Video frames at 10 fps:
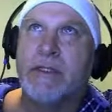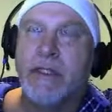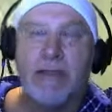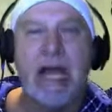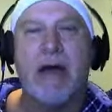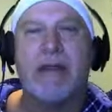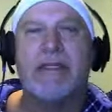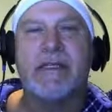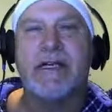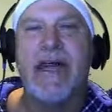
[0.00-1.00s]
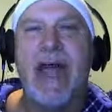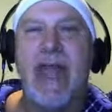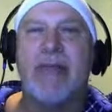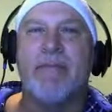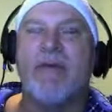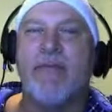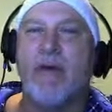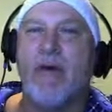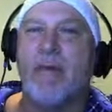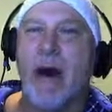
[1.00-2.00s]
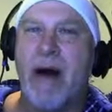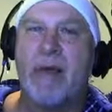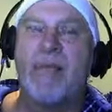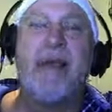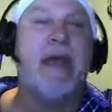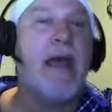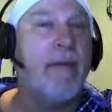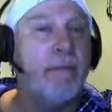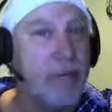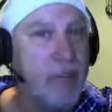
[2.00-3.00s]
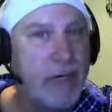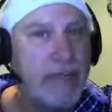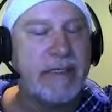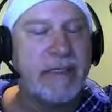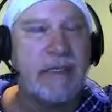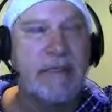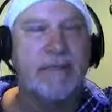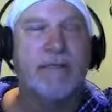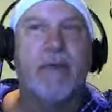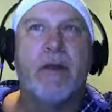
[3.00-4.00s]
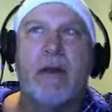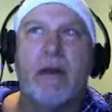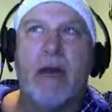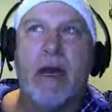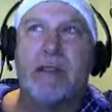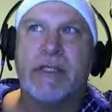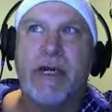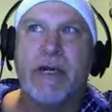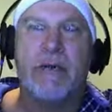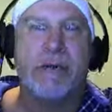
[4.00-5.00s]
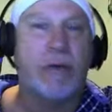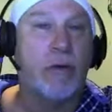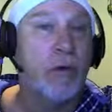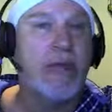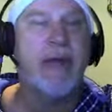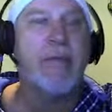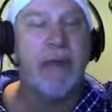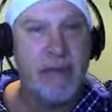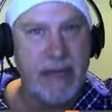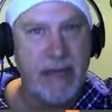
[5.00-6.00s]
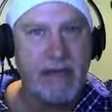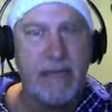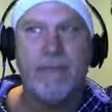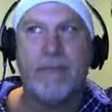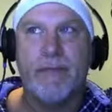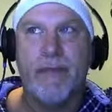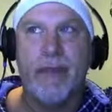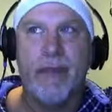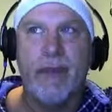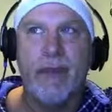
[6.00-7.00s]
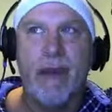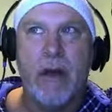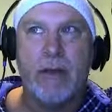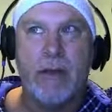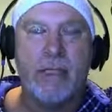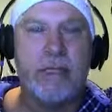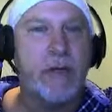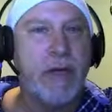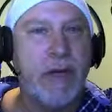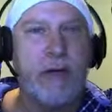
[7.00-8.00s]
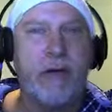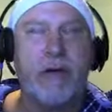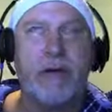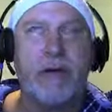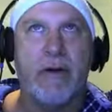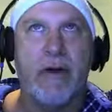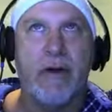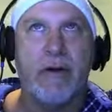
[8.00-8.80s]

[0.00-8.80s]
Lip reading: 2008 before Obama became president. I'll show you what the Lord gave me then. I'll let you hear